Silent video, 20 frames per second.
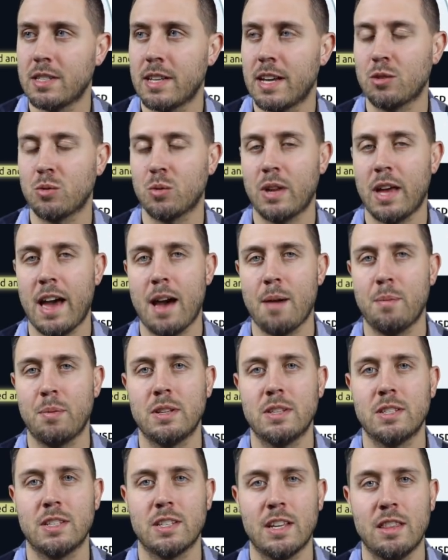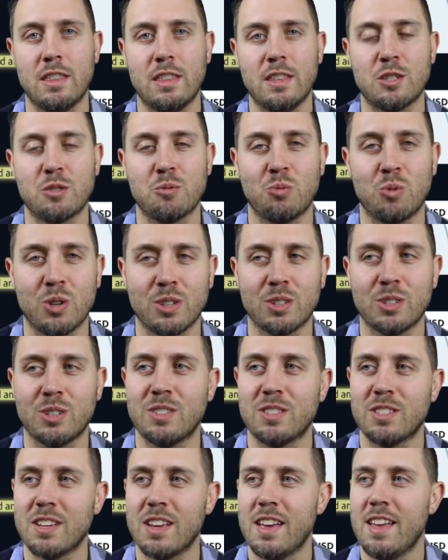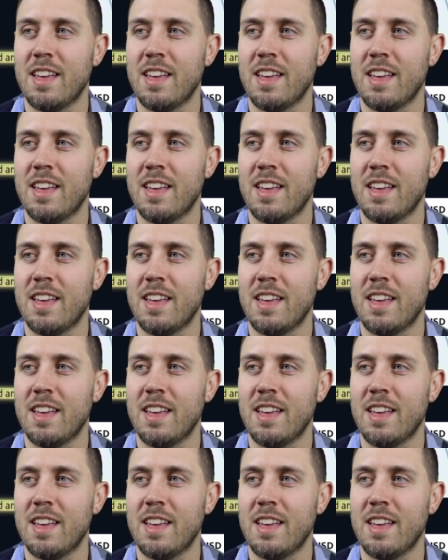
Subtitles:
That's what happens in this world.